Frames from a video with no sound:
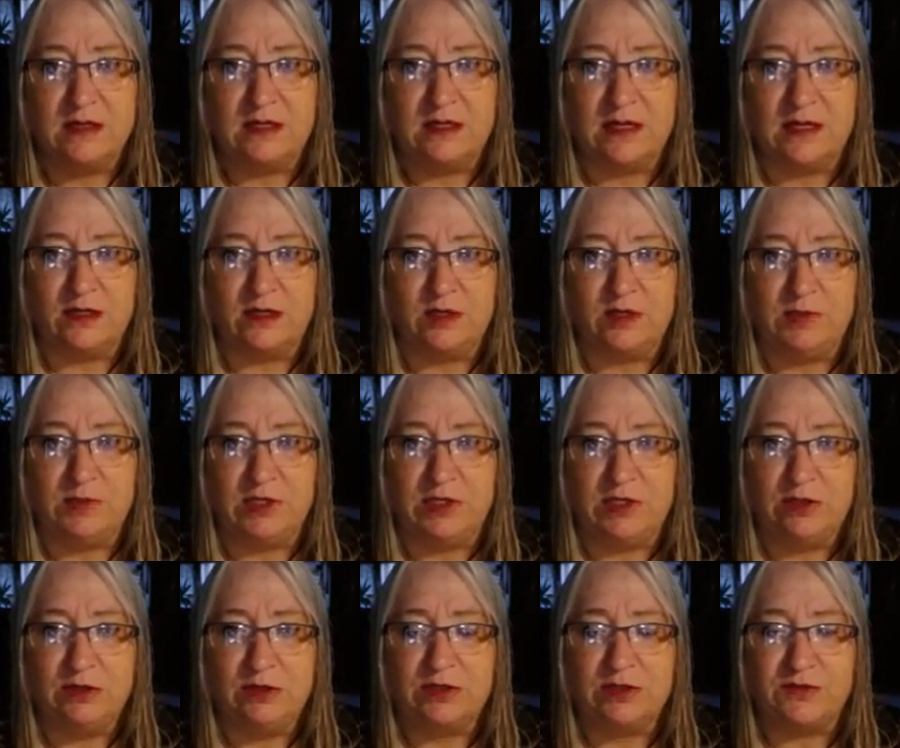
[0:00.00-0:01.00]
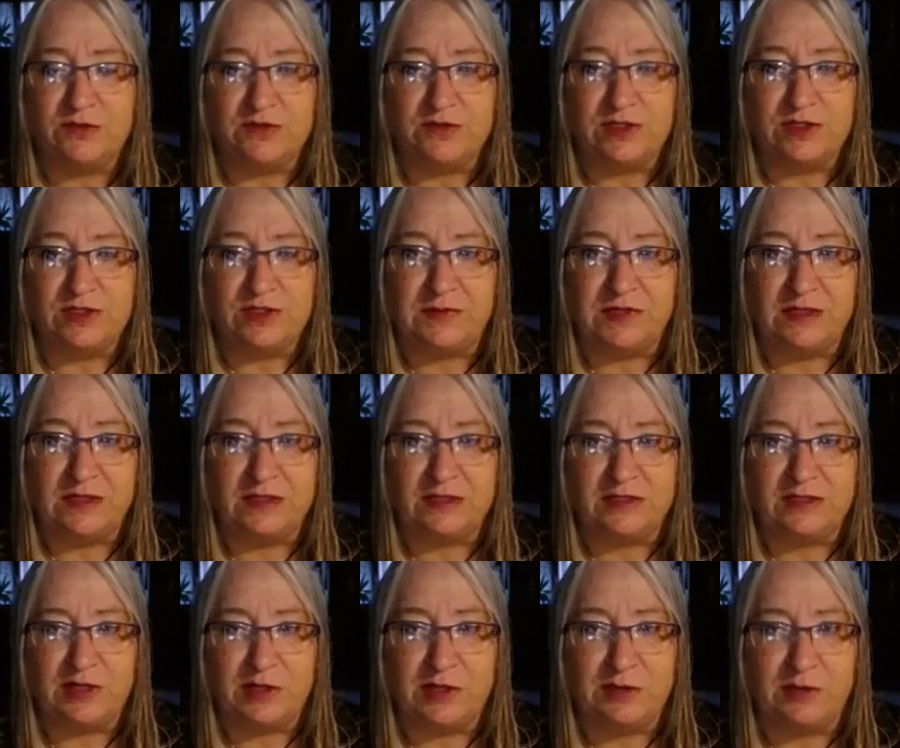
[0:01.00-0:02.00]
that could be used for something.
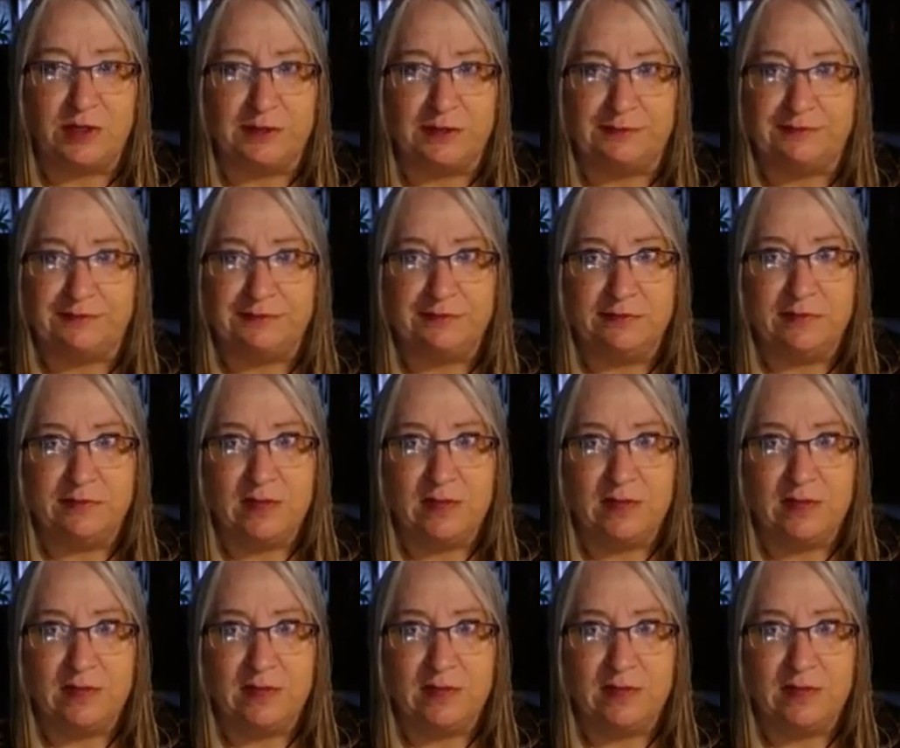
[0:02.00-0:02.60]
So